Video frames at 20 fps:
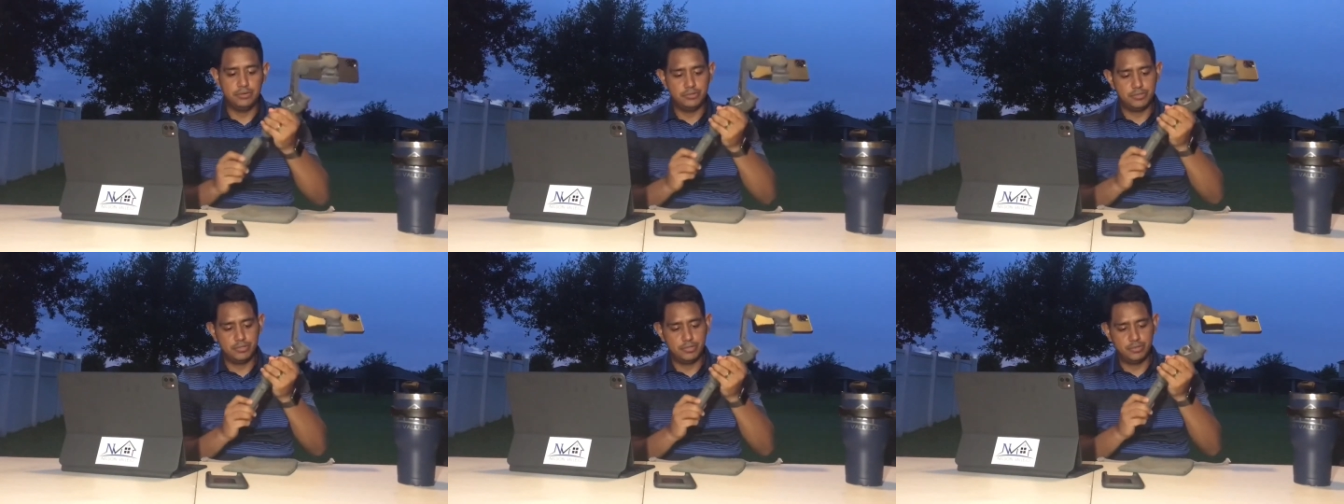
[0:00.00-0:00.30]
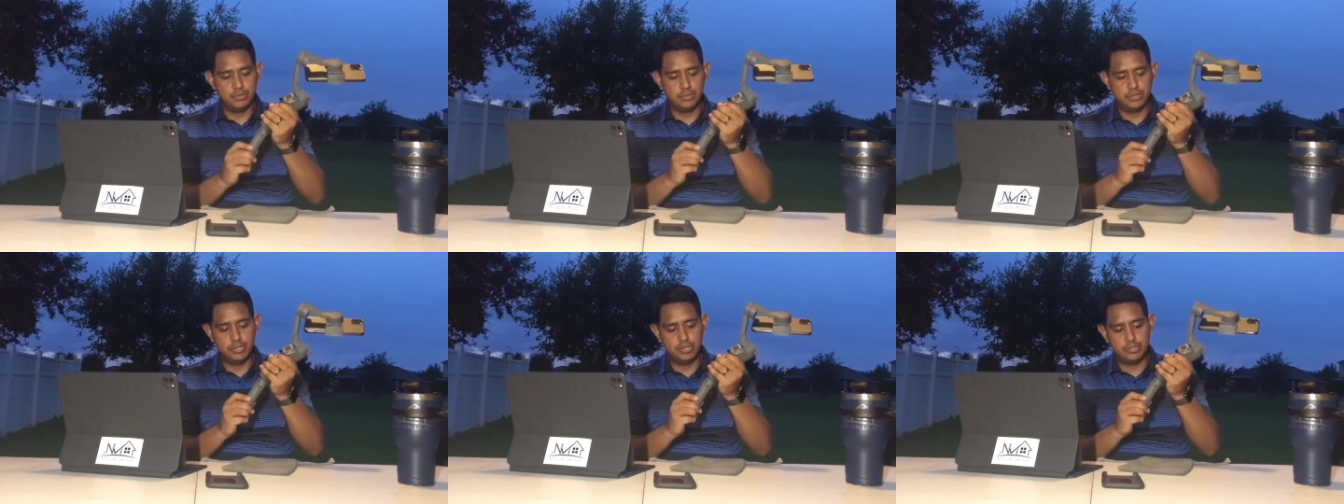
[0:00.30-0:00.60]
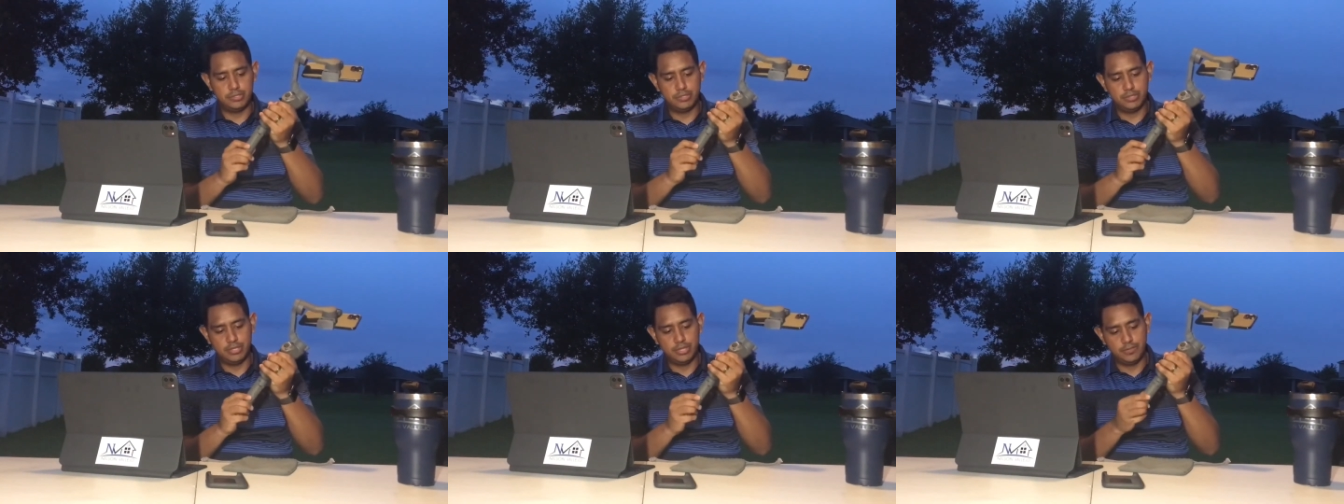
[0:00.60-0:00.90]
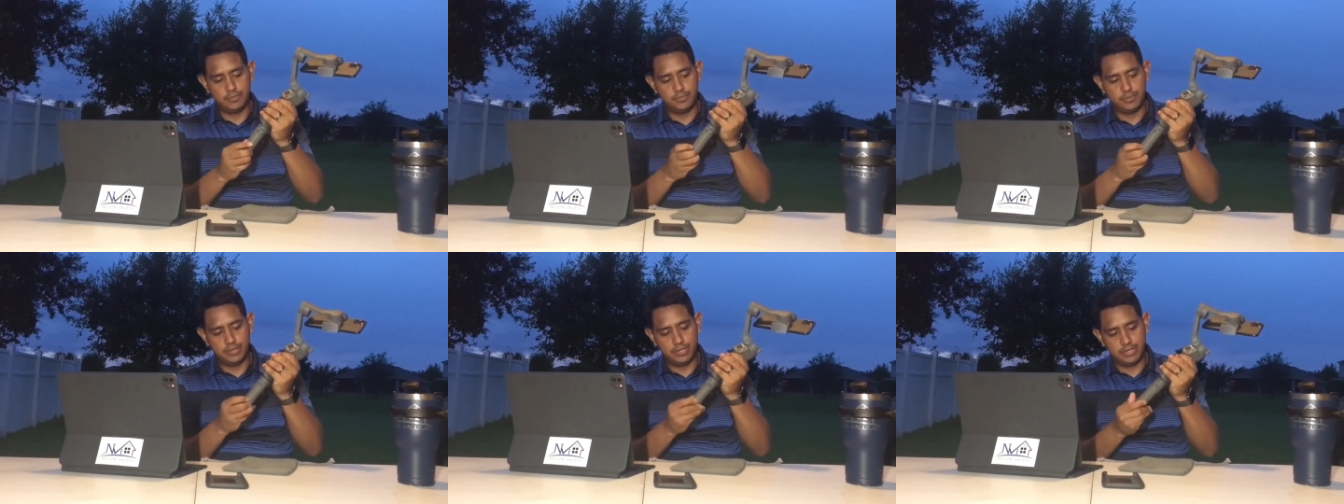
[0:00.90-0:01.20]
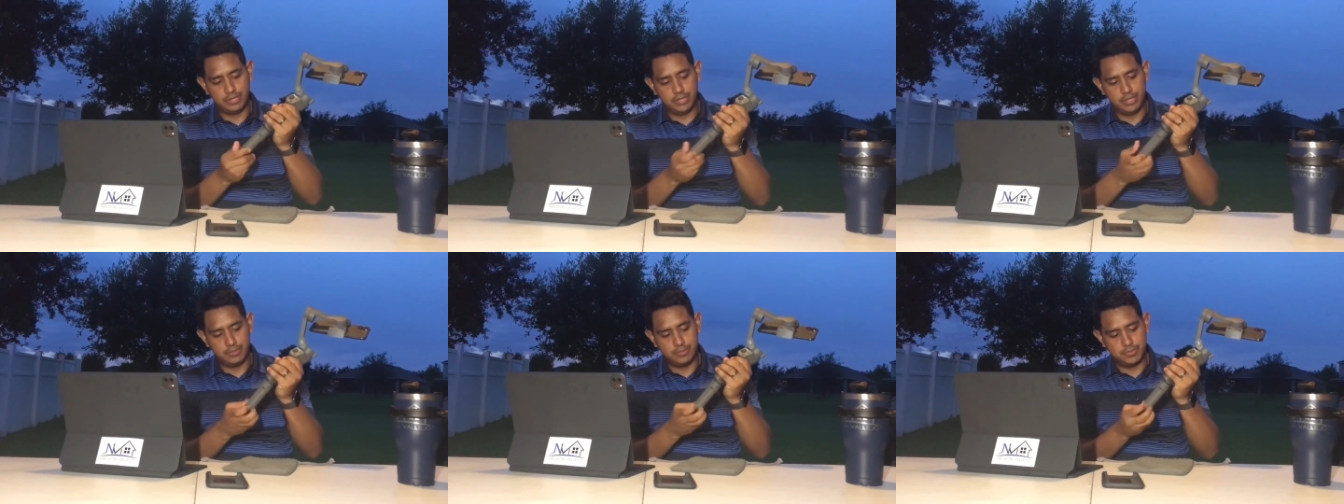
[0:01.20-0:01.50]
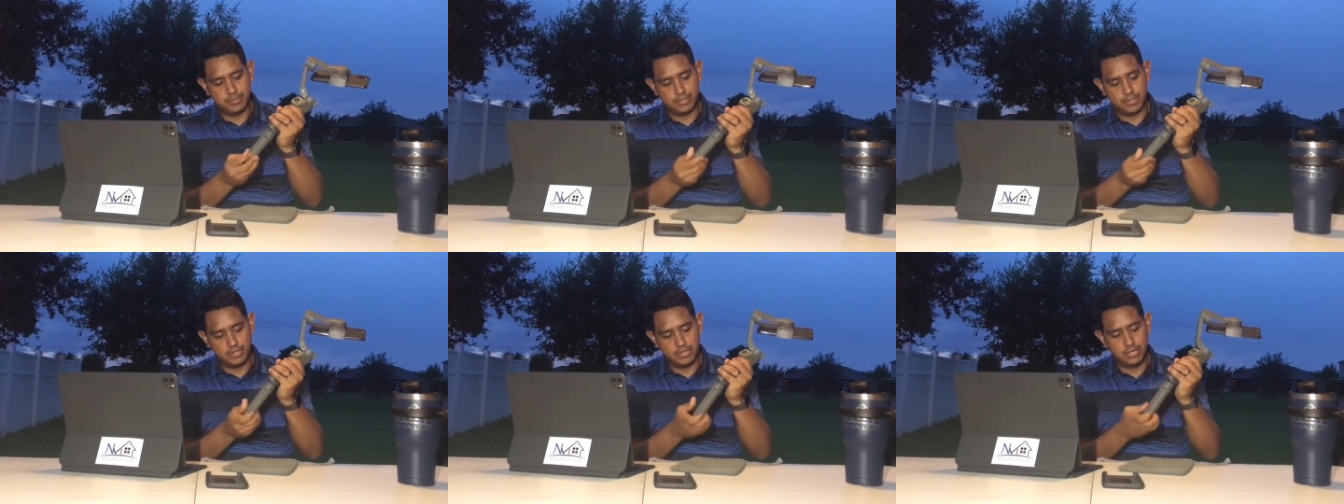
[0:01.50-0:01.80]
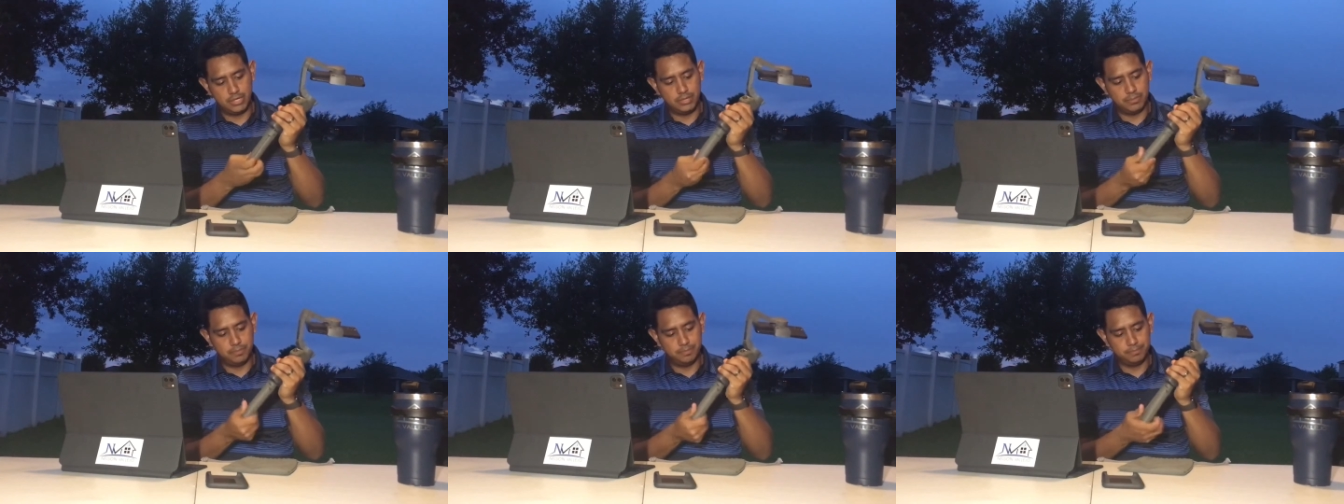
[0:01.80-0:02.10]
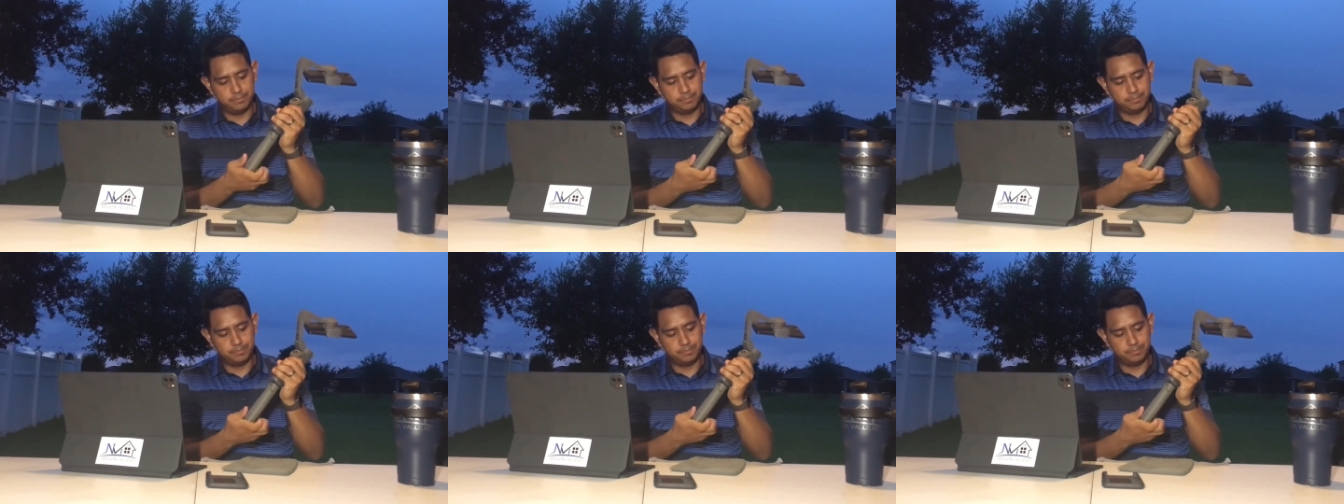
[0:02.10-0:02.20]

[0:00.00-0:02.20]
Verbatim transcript: So this definitely keeps it up.